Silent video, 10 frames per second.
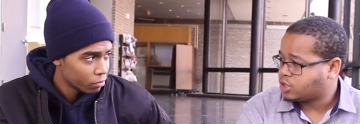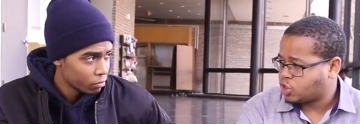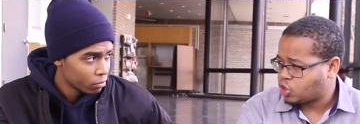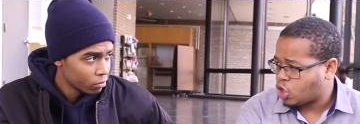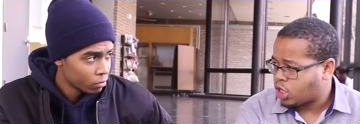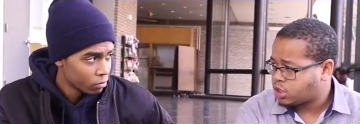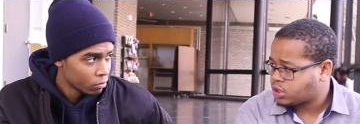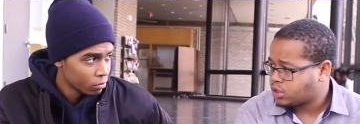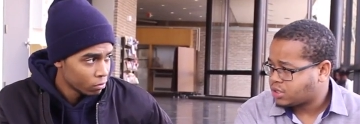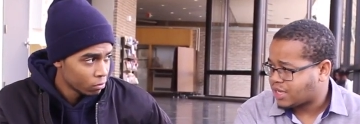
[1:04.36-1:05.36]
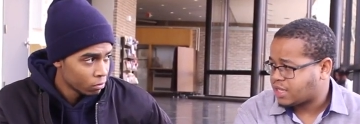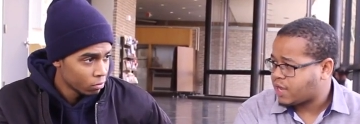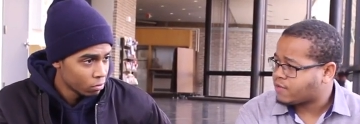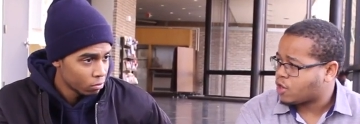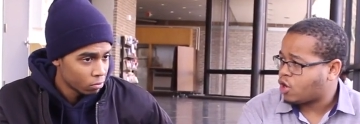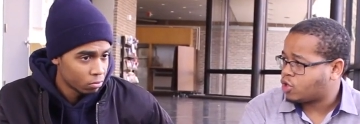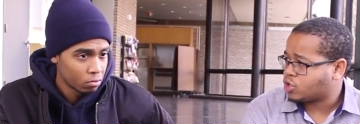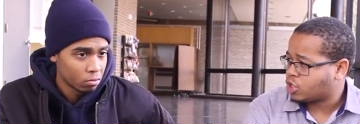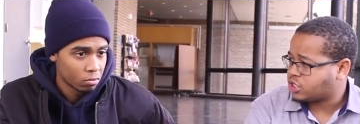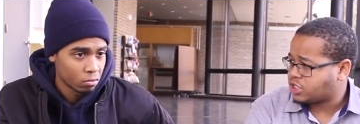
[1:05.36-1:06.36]
Speaker 1: just dogs. Like they have their own
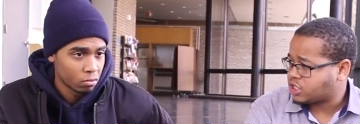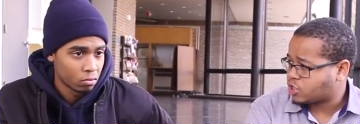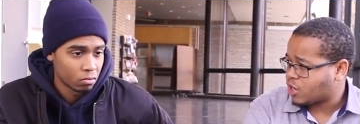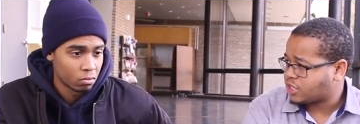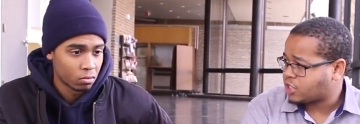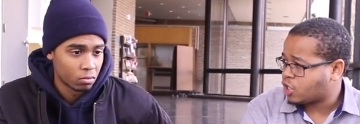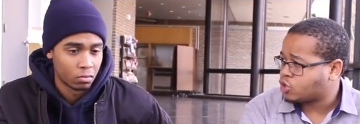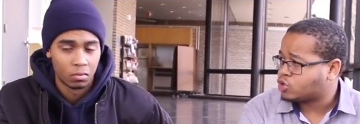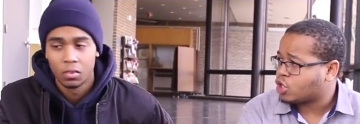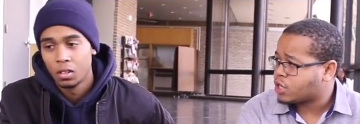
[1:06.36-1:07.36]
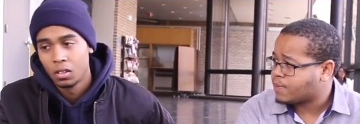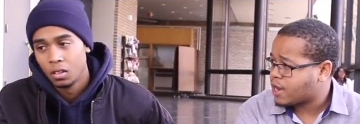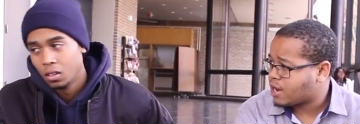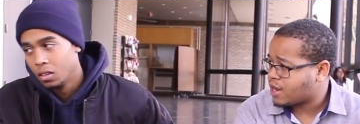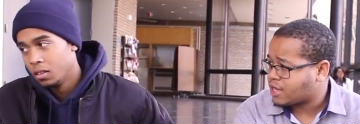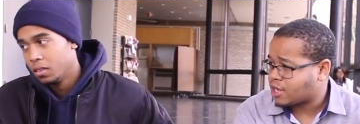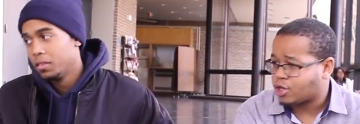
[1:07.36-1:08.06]
doggy Jesus Christ, their own doggy Mary, and